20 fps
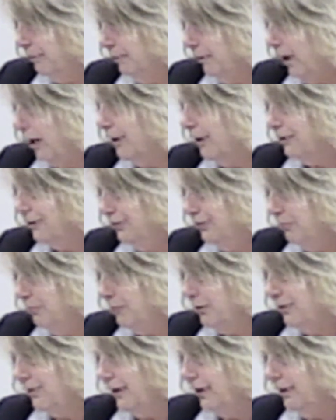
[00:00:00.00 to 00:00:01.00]
honored to
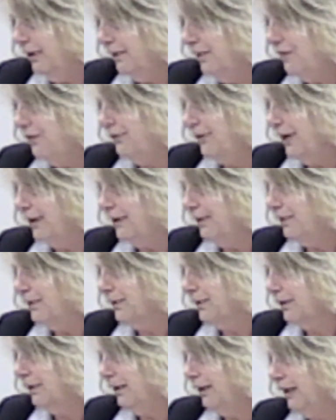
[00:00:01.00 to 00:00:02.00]
present the State of
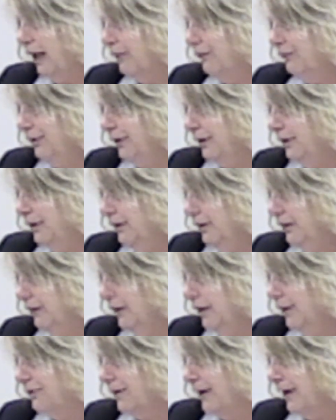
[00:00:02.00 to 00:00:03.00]
the County
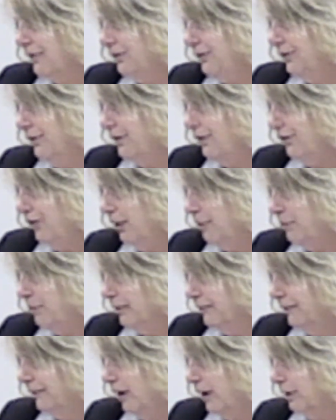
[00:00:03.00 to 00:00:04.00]
address to the
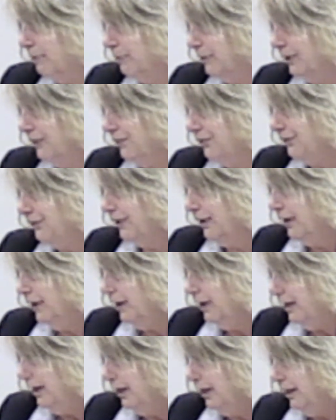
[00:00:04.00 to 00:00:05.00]
Chamber of Commerce.
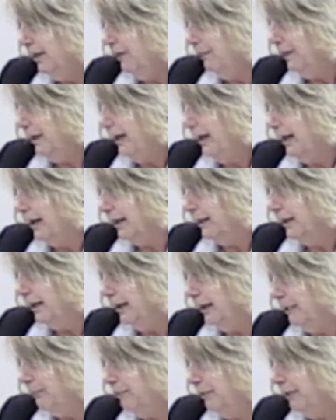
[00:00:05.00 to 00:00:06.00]
We had
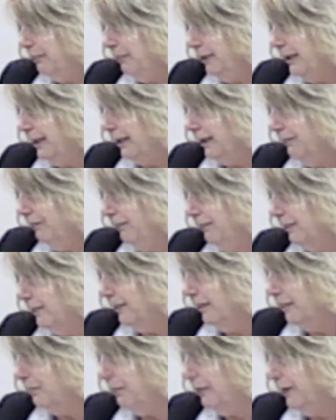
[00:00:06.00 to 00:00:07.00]
a
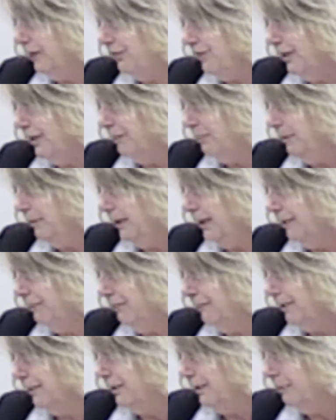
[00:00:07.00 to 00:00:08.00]
pre-agenda meeting
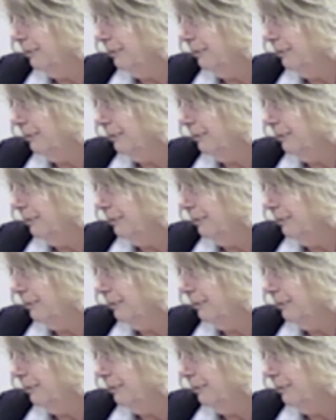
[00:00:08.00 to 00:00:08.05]
for the